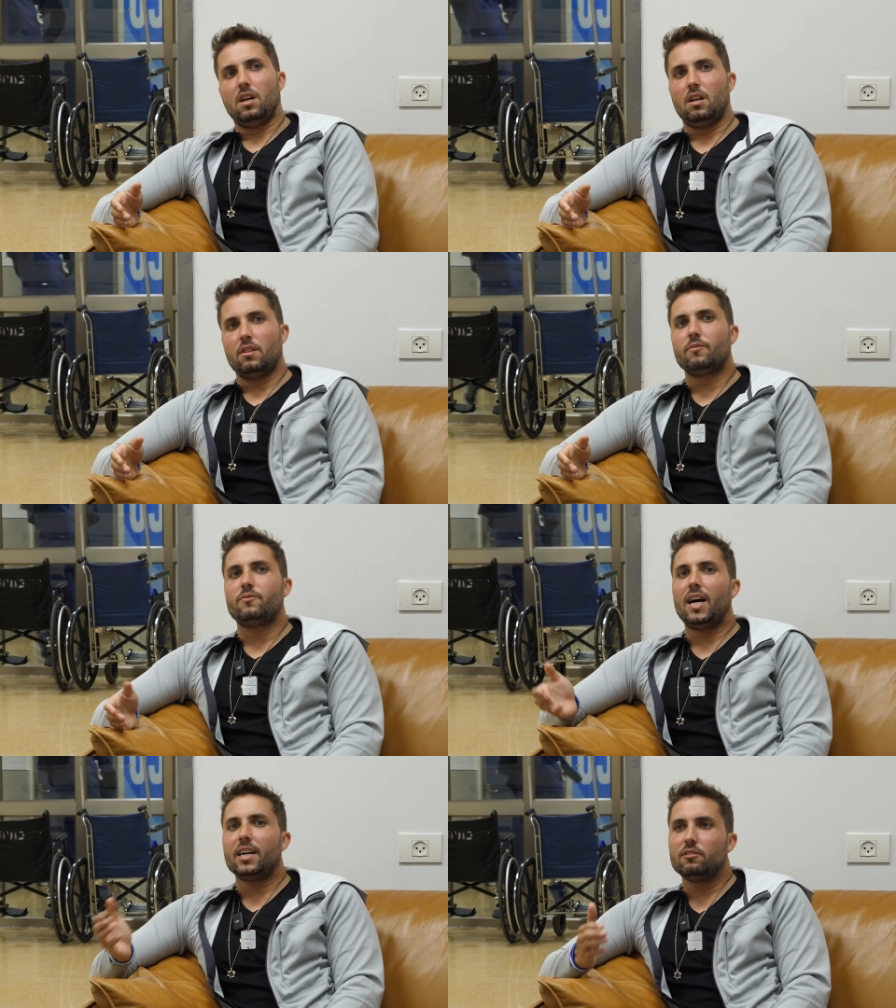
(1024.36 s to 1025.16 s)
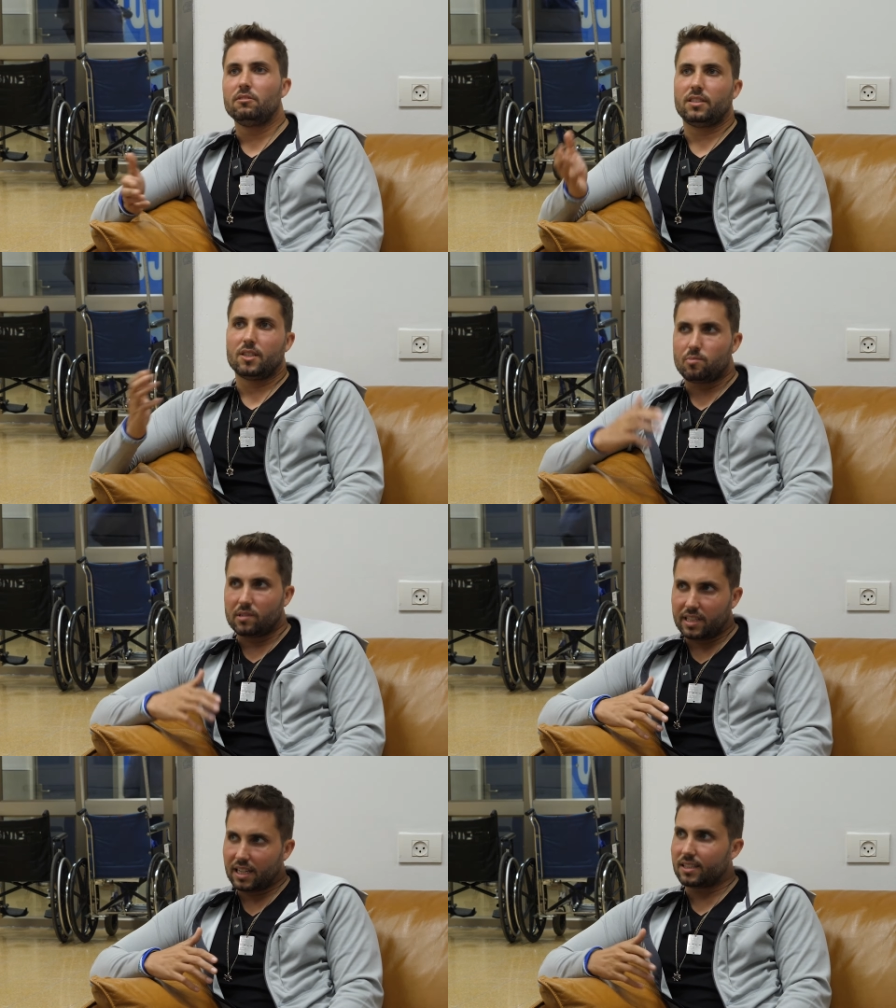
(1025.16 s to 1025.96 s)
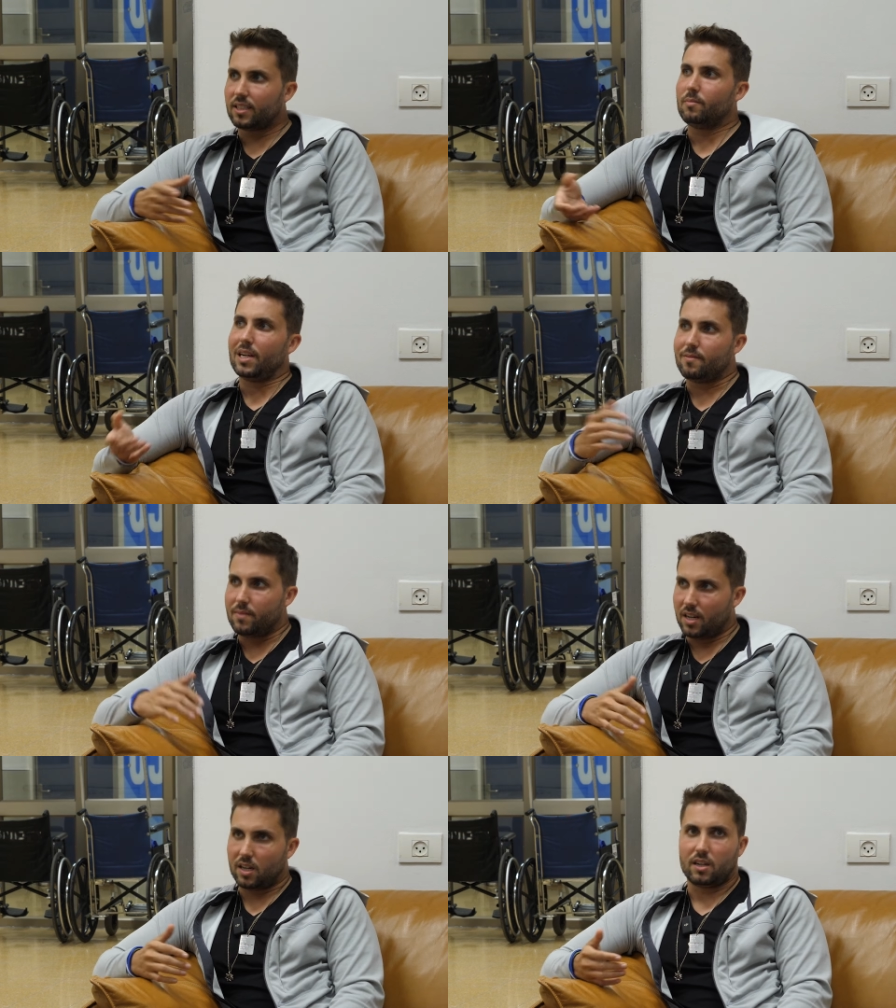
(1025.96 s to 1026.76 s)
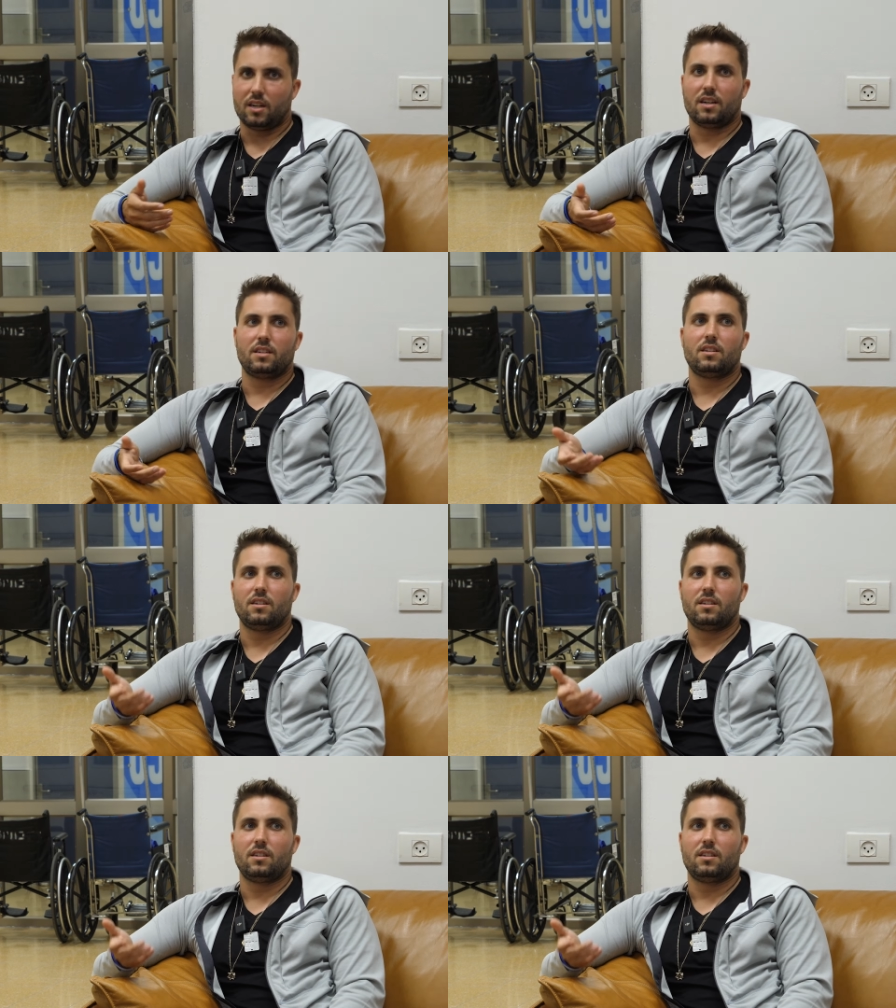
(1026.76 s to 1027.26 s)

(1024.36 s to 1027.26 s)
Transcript: The values that are protected by America,